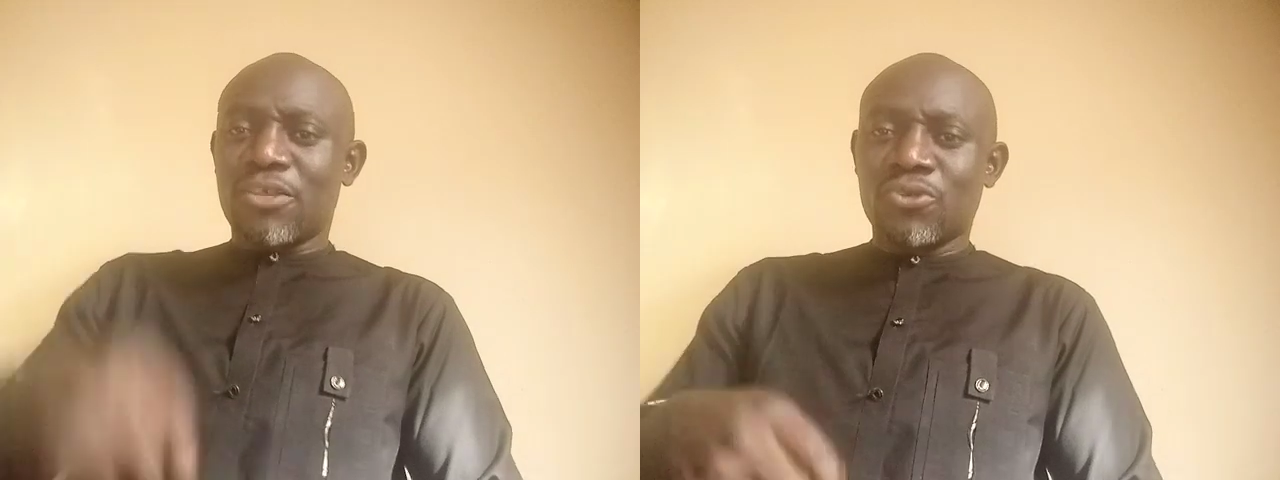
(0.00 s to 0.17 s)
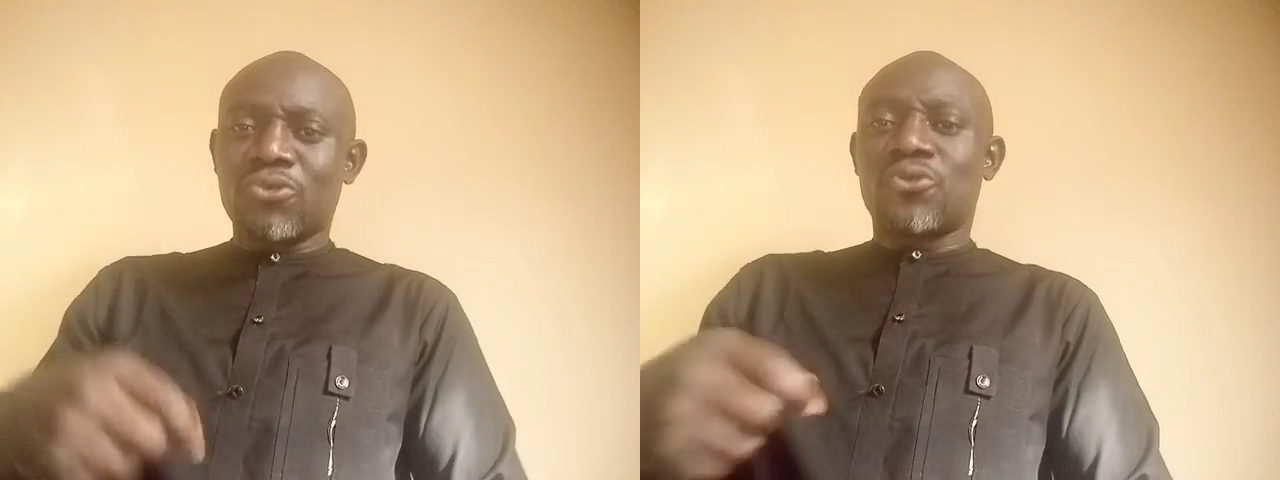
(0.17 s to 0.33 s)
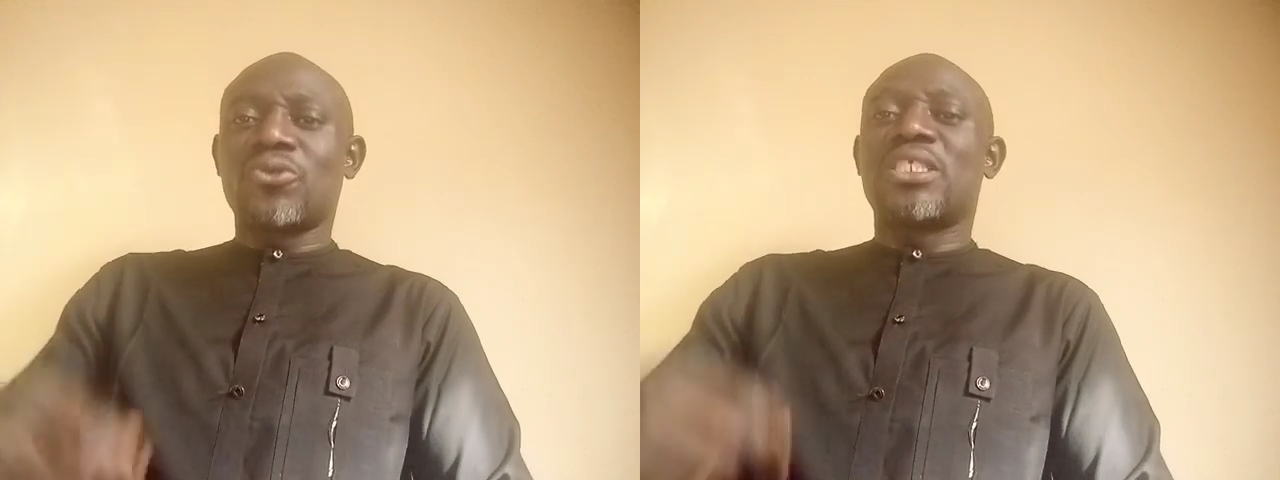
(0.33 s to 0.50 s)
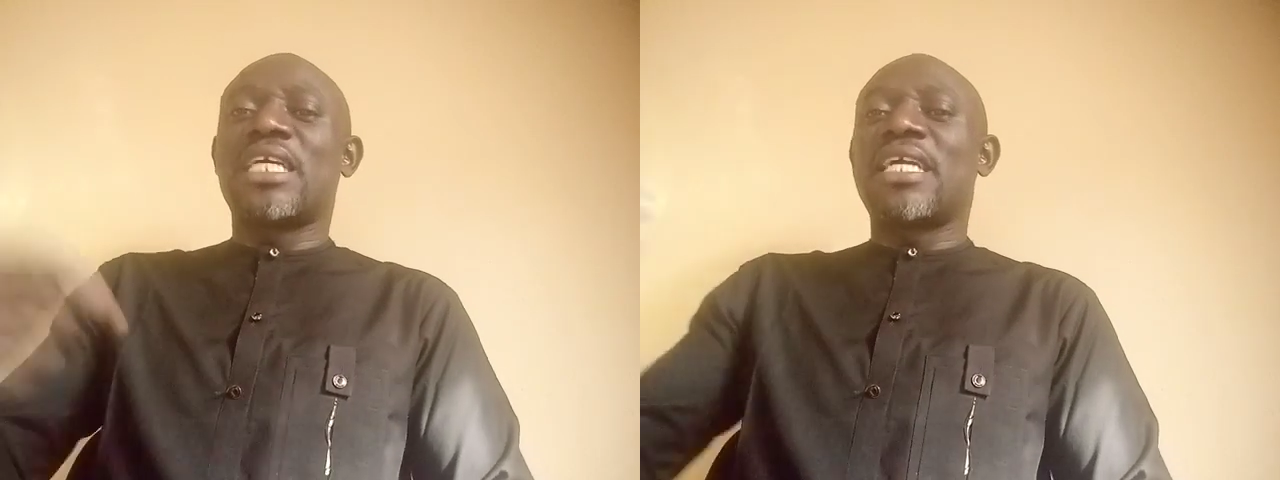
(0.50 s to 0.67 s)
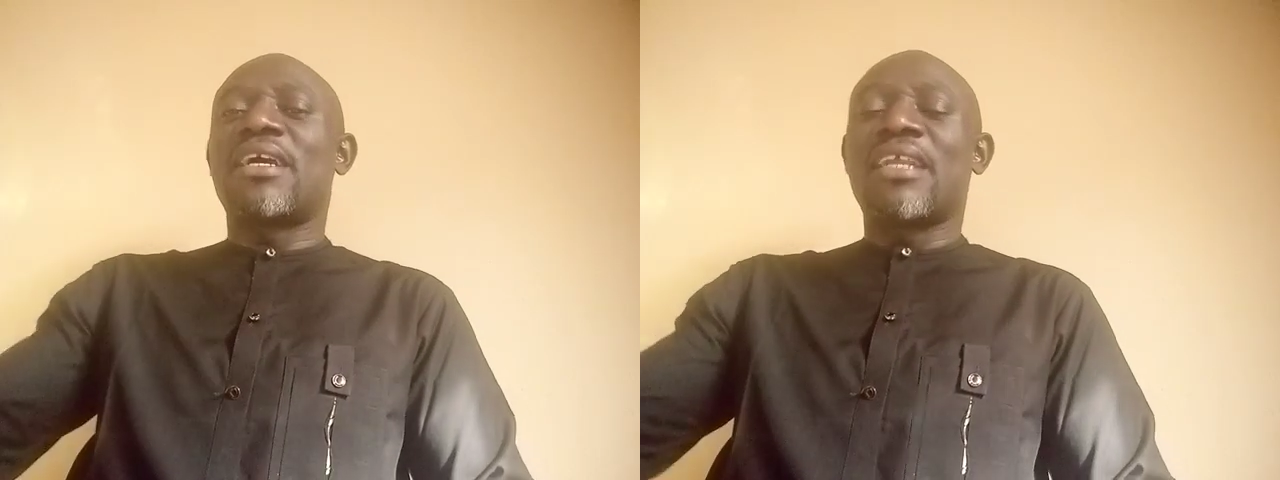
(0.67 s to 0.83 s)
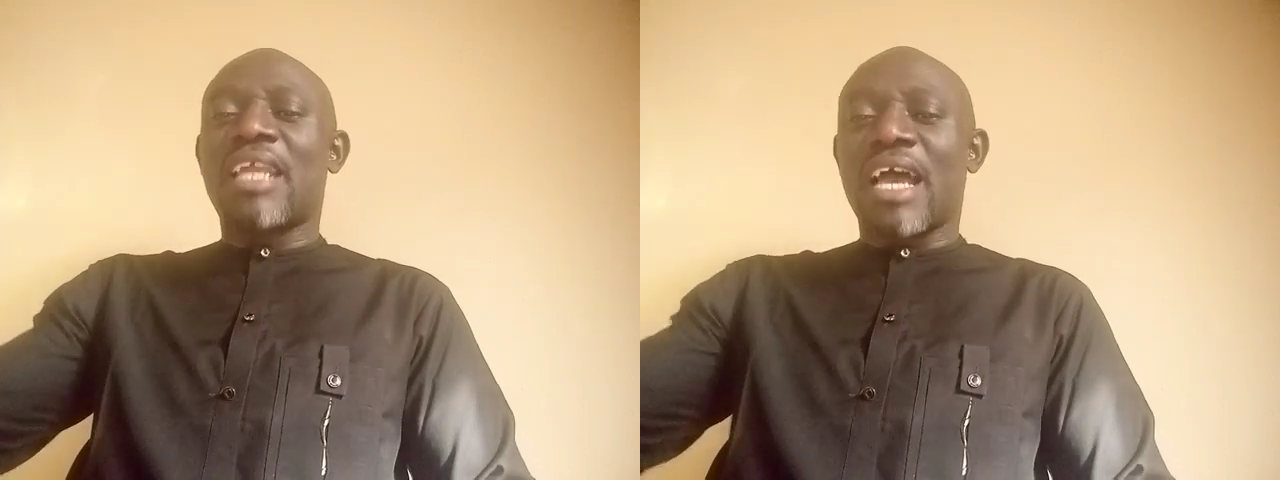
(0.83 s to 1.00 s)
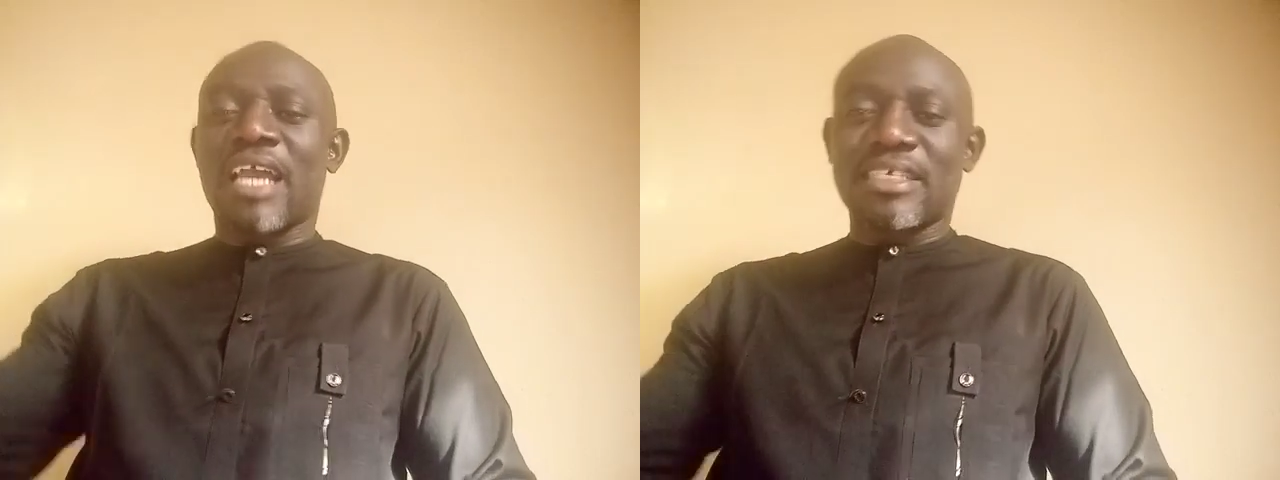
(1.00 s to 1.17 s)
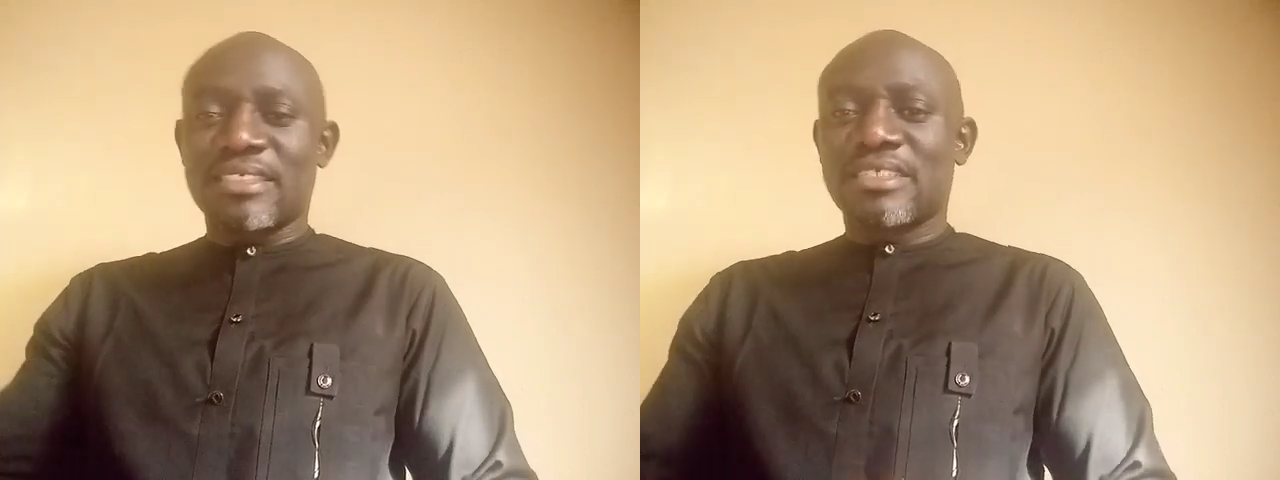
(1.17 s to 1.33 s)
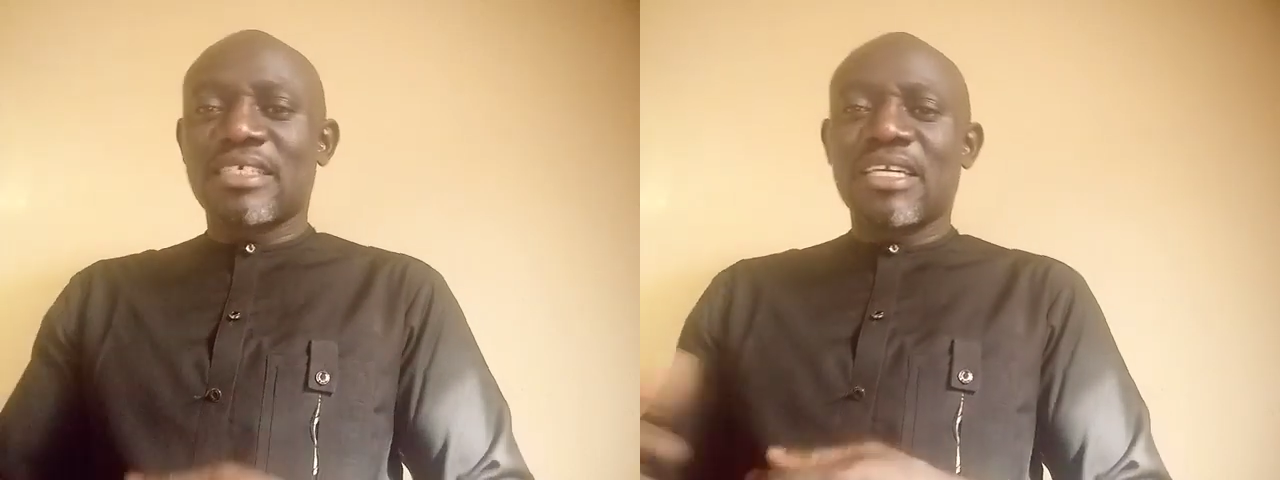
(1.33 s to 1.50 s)
use to
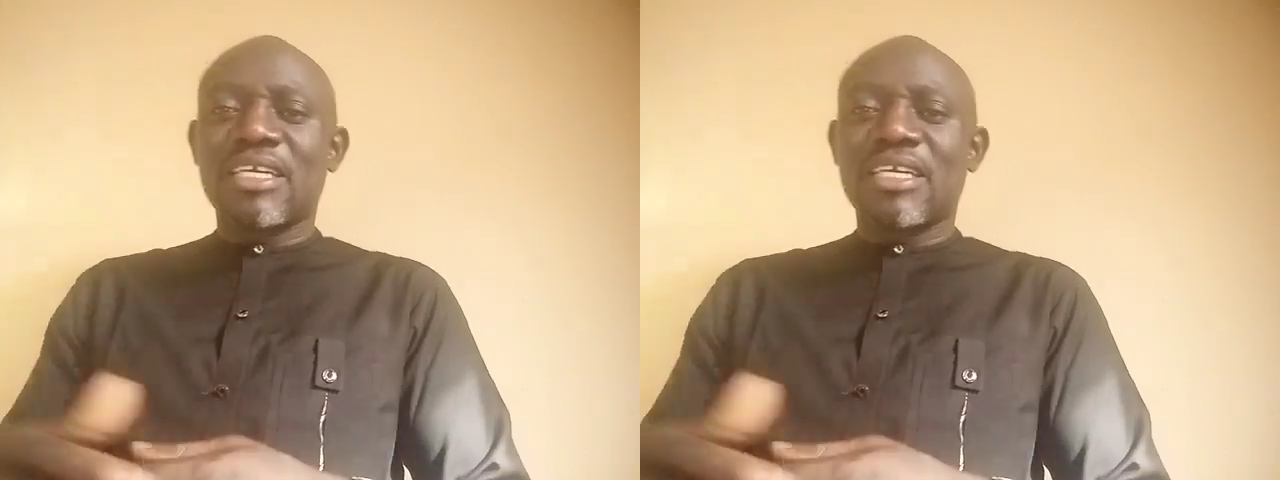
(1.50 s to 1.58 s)
generalize.